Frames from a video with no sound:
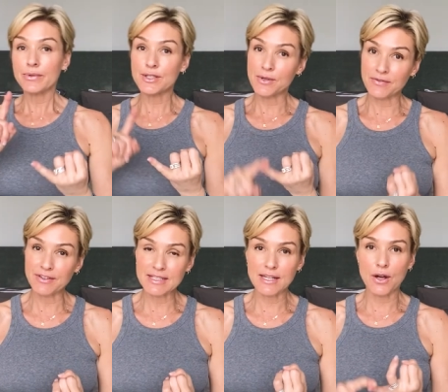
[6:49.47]
I was doing
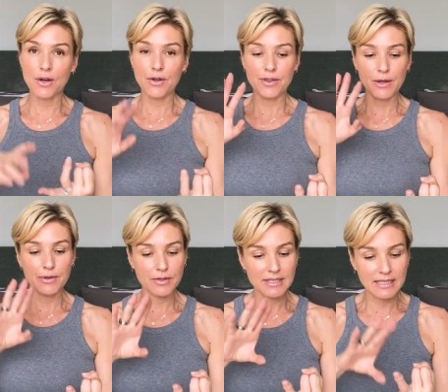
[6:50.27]
physio, they were
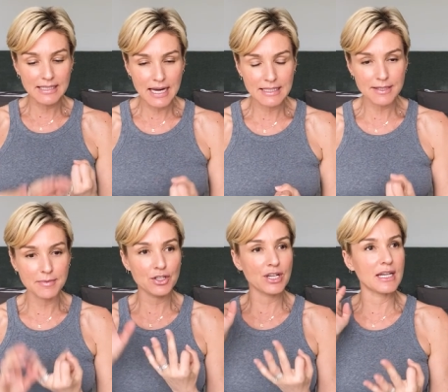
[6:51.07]
using TENS
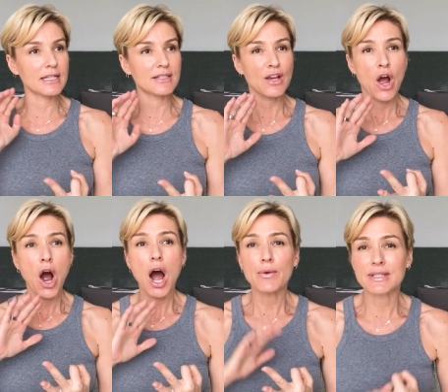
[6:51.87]
machines.
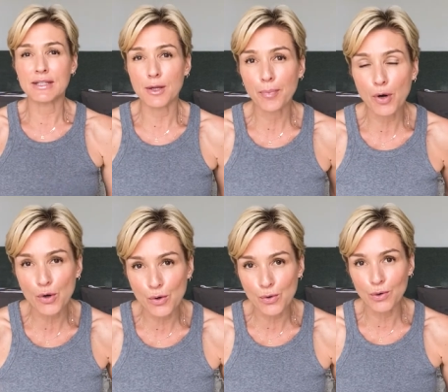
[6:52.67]
I was in the
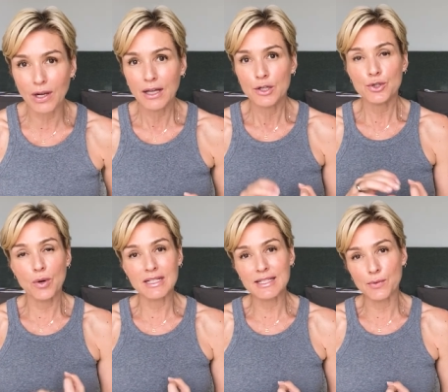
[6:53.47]
pool
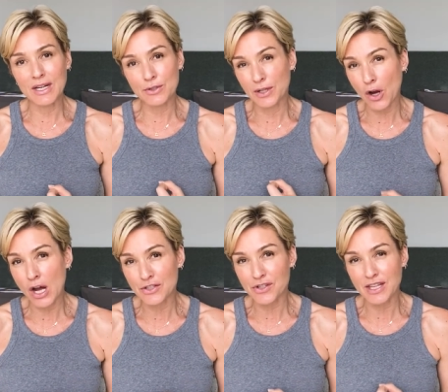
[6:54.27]
twice a week doing
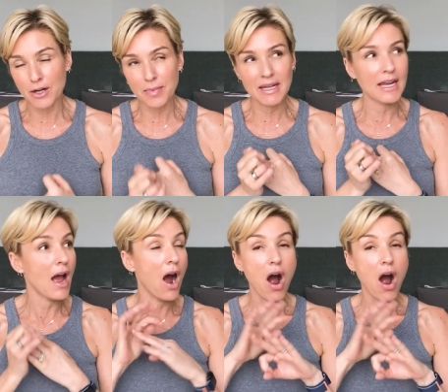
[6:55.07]
hydrotherapy.